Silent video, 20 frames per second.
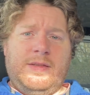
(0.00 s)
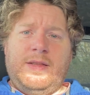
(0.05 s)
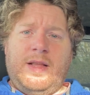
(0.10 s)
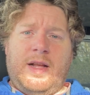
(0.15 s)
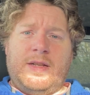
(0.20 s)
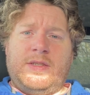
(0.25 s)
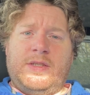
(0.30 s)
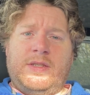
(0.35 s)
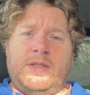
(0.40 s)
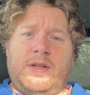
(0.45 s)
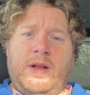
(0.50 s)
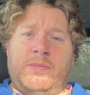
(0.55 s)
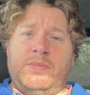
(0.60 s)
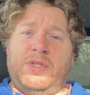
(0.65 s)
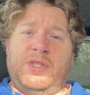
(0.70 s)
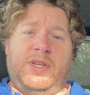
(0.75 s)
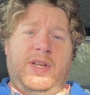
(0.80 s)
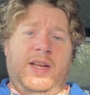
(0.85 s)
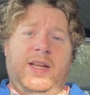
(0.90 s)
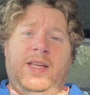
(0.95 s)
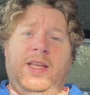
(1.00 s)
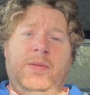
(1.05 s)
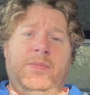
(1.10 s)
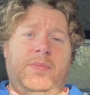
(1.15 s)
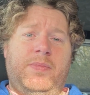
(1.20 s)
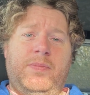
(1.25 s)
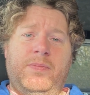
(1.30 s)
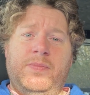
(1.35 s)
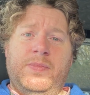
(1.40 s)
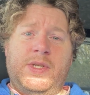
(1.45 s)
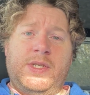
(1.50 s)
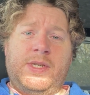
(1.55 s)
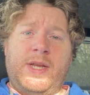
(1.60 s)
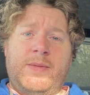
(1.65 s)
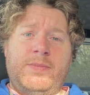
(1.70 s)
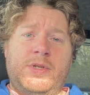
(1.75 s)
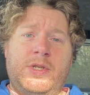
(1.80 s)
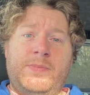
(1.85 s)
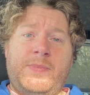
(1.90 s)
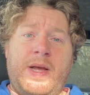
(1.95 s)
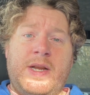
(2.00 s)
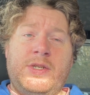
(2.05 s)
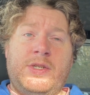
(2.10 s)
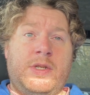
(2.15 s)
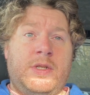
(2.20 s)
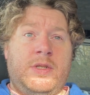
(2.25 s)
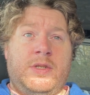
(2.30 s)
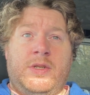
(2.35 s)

I'm just going to keep the same suspension.